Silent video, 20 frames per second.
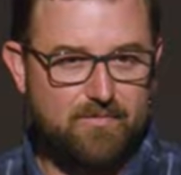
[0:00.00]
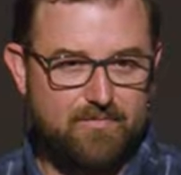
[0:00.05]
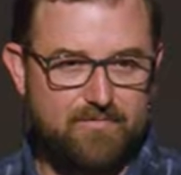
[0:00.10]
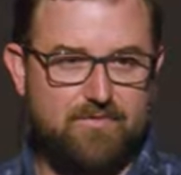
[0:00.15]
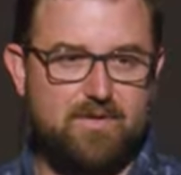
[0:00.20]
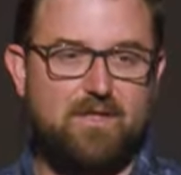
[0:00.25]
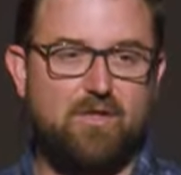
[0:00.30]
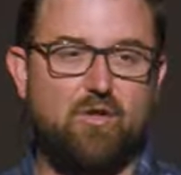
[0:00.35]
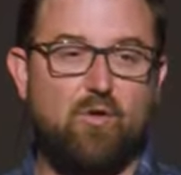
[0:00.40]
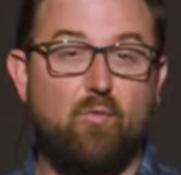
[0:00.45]

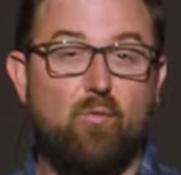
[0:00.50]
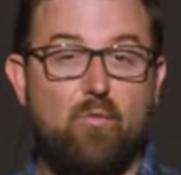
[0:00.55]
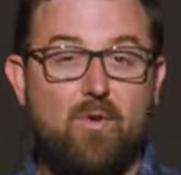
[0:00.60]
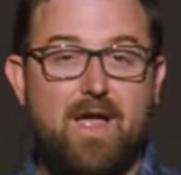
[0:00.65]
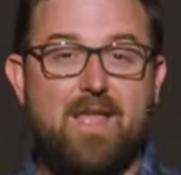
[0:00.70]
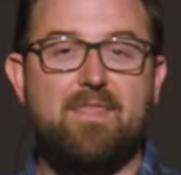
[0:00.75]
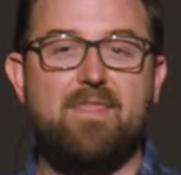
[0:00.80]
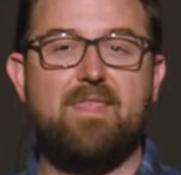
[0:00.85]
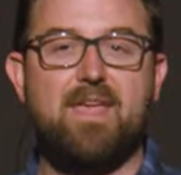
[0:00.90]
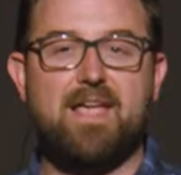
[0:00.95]
feel
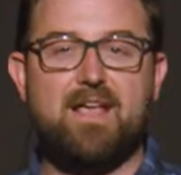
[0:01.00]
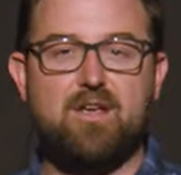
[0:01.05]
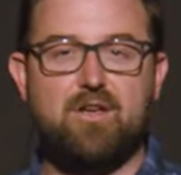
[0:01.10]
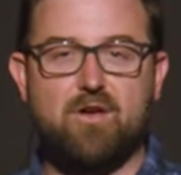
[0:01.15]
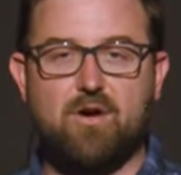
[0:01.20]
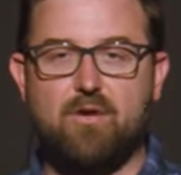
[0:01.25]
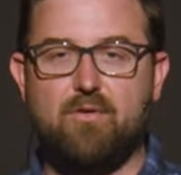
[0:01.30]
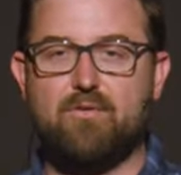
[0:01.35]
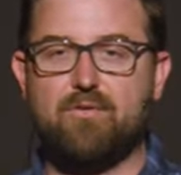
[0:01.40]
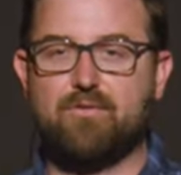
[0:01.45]
when they
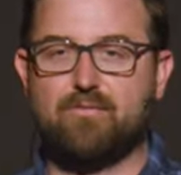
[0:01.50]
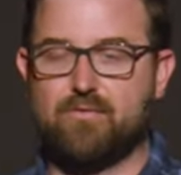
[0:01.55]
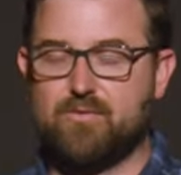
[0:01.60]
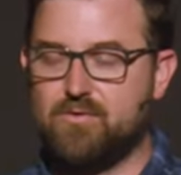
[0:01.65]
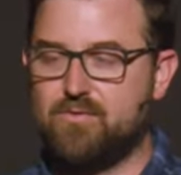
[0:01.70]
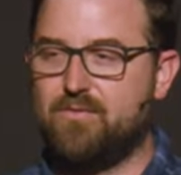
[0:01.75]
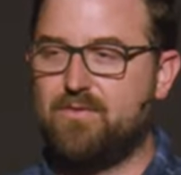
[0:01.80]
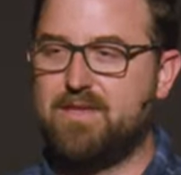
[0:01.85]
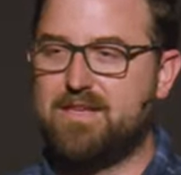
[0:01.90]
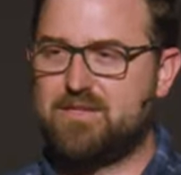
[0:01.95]
go
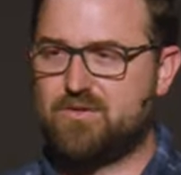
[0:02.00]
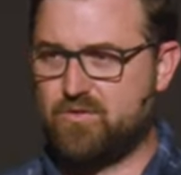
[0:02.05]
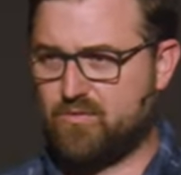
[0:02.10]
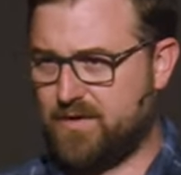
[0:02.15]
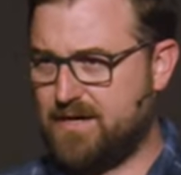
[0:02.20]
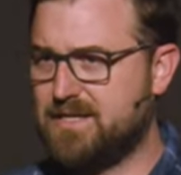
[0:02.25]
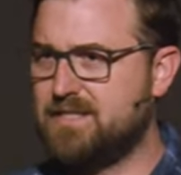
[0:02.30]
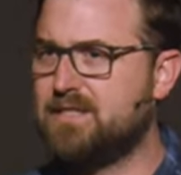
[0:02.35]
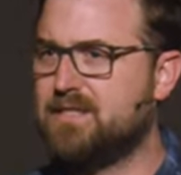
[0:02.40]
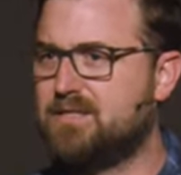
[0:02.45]
through these
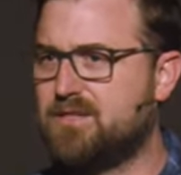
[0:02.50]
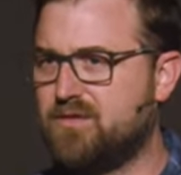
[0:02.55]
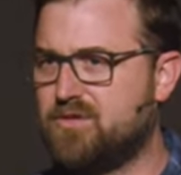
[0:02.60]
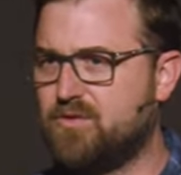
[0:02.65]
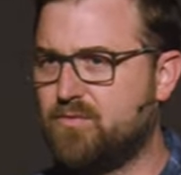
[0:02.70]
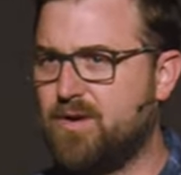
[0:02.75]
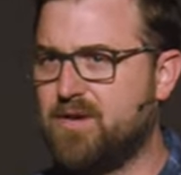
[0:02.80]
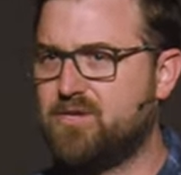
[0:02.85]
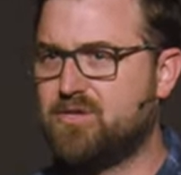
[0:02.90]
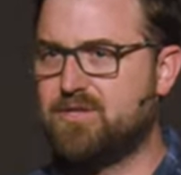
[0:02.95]
crazy
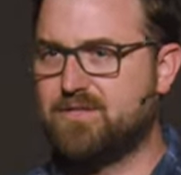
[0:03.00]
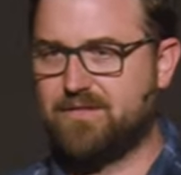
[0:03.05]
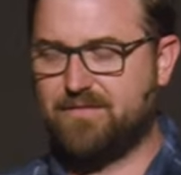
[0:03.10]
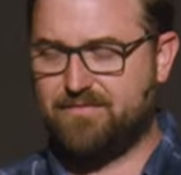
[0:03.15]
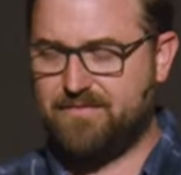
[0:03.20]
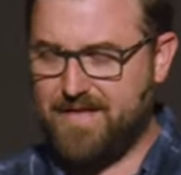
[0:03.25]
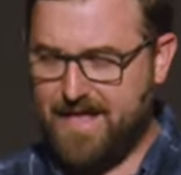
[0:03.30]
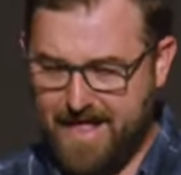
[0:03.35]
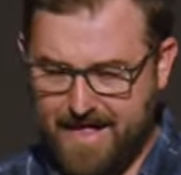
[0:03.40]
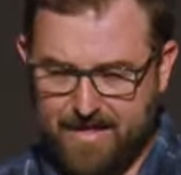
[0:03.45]
situations
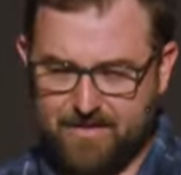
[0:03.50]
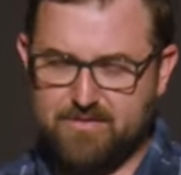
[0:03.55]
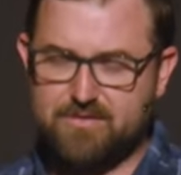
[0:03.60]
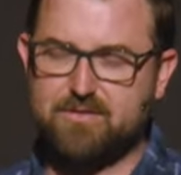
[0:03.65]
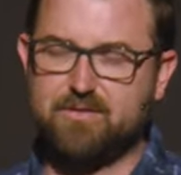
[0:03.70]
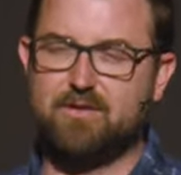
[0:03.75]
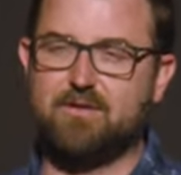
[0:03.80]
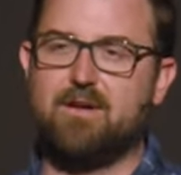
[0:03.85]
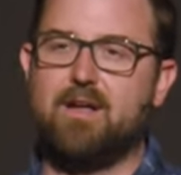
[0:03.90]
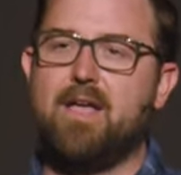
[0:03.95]
of
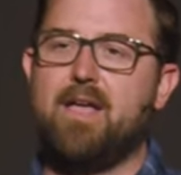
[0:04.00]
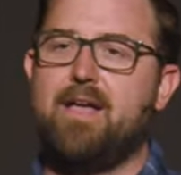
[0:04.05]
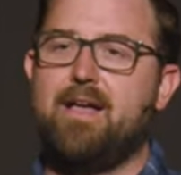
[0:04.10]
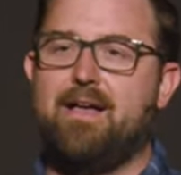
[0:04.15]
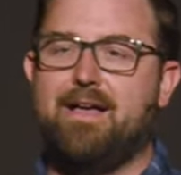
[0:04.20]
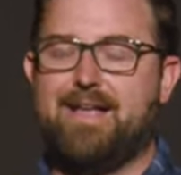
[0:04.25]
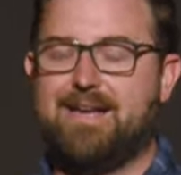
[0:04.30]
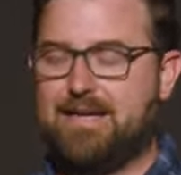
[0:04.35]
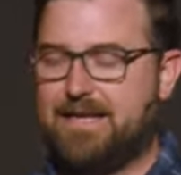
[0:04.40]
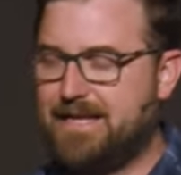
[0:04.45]
cancer
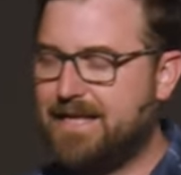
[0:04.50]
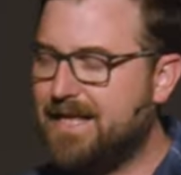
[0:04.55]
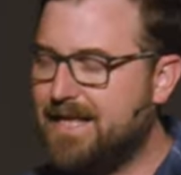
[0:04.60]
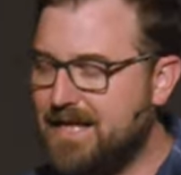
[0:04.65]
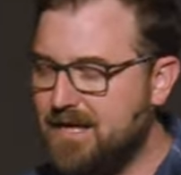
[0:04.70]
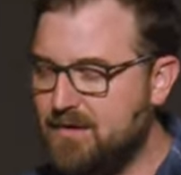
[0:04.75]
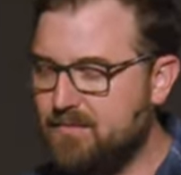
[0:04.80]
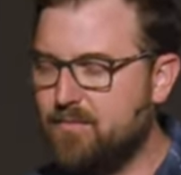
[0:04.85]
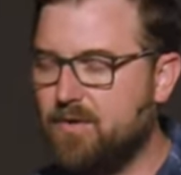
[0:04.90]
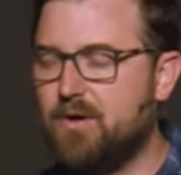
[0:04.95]
and
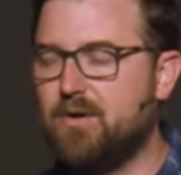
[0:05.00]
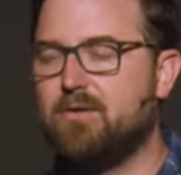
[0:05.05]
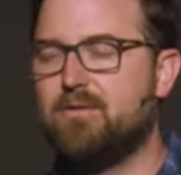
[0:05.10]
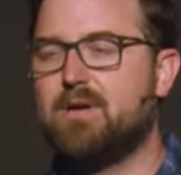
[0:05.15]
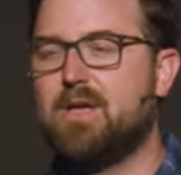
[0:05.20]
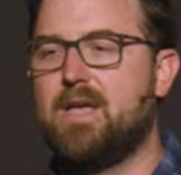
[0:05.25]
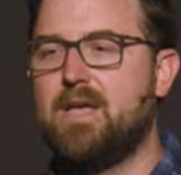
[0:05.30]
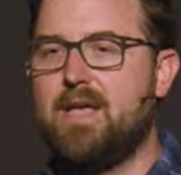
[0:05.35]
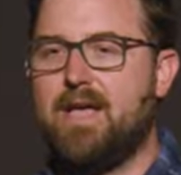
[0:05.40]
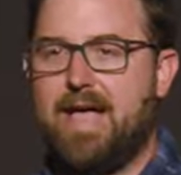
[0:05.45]
chemo
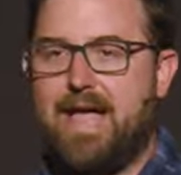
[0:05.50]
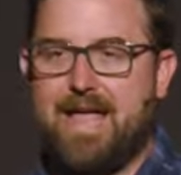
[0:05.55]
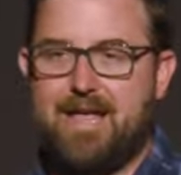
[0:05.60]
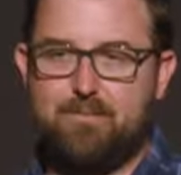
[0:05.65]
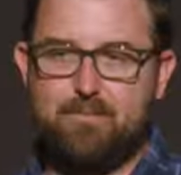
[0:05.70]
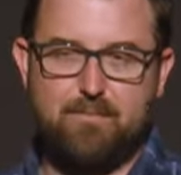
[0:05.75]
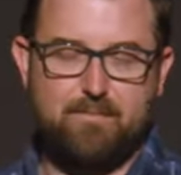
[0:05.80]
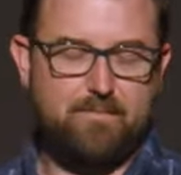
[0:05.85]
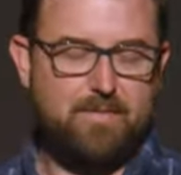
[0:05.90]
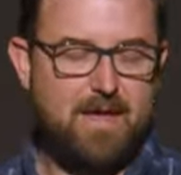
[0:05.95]

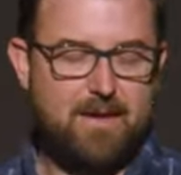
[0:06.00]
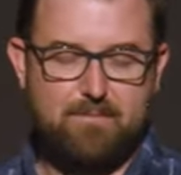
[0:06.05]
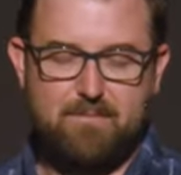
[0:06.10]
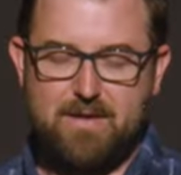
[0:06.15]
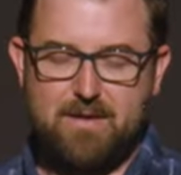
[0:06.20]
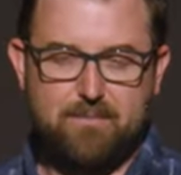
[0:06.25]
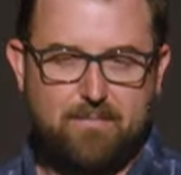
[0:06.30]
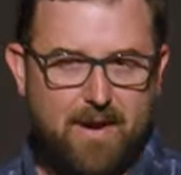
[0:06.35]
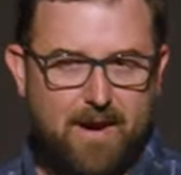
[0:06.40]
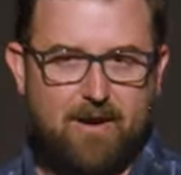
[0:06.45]
and, and
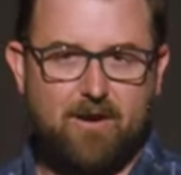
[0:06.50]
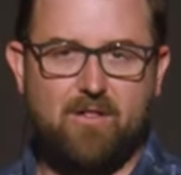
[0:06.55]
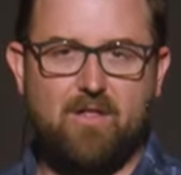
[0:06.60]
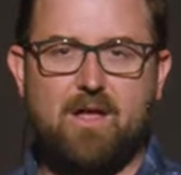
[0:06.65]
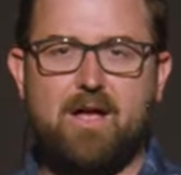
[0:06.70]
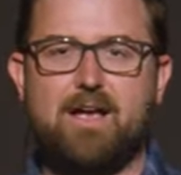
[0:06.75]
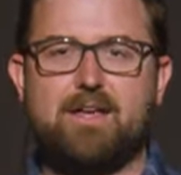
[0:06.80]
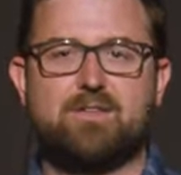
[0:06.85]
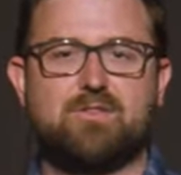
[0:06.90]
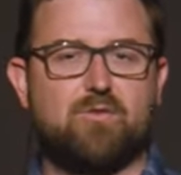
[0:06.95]
being
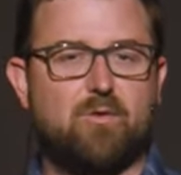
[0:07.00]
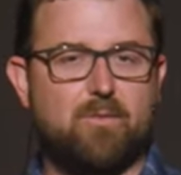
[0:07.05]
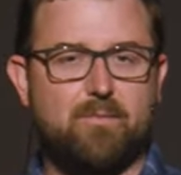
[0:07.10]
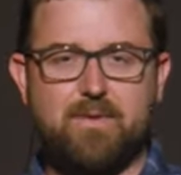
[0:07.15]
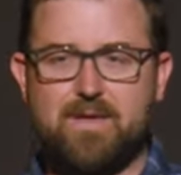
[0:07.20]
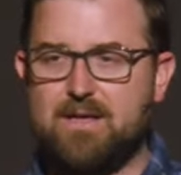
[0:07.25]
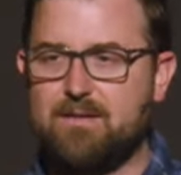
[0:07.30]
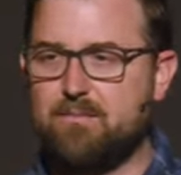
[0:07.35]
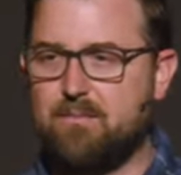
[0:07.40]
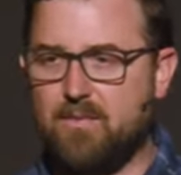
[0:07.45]
paralyzed or
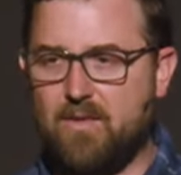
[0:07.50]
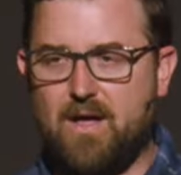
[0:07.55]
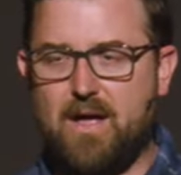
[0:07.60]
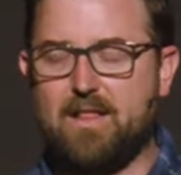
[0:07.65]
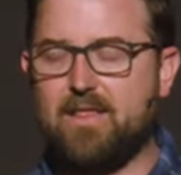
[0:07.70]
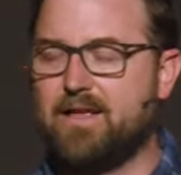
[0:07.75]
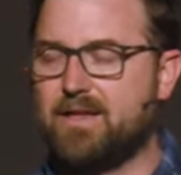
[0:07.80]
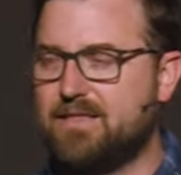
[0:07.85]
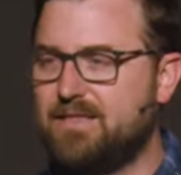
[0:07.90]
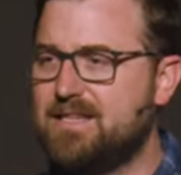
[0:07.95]
being
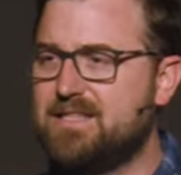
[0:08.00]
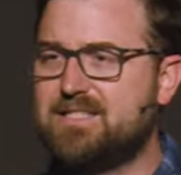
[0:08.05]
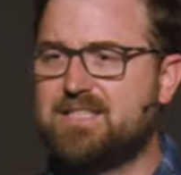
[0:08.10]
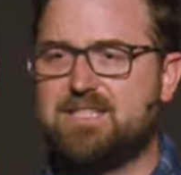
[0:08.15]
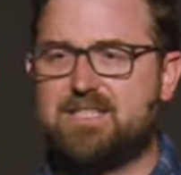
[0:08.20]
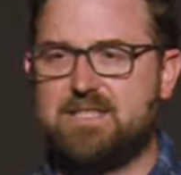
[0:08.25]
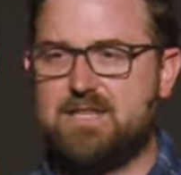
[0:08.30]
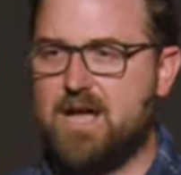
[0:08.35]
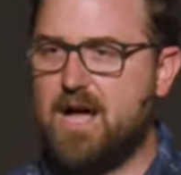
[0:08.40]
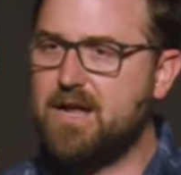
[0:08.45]
blind. Like, this
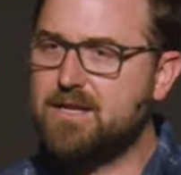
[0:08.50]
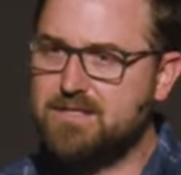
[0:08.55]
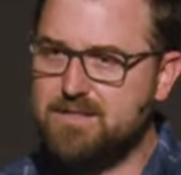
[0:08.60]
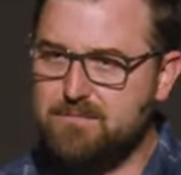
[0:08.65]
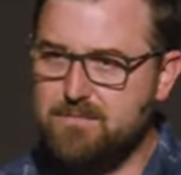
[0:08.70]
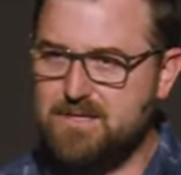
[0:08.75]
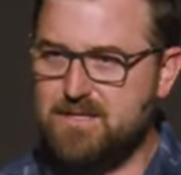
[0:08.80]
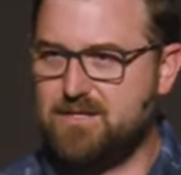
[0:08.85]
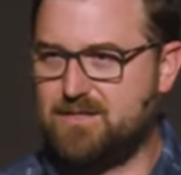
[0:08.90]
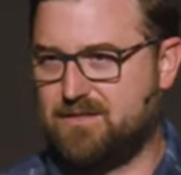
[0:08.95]
does not
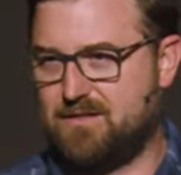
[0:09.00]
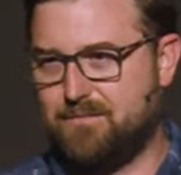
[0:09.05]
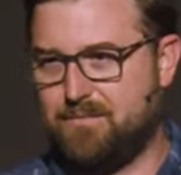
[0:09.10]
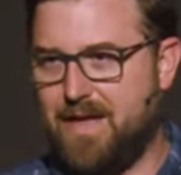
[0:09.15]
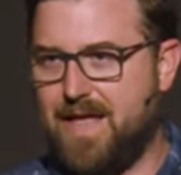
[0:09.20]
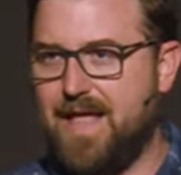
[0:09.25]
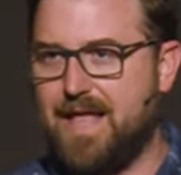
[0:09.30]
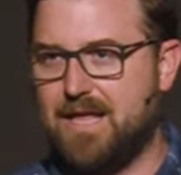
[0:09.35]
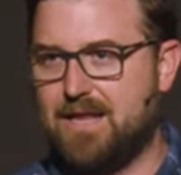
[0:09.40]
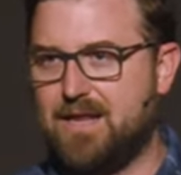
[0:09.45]
diminish the
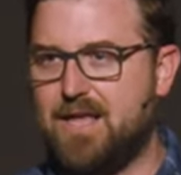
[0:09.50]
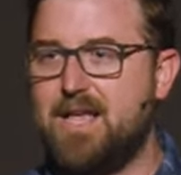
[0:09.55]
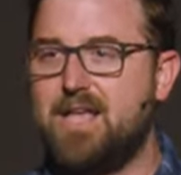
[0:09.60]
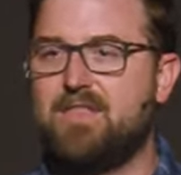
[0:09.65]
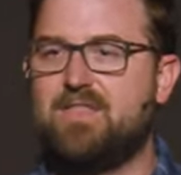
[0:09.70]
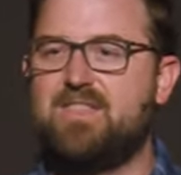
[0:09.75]
pain.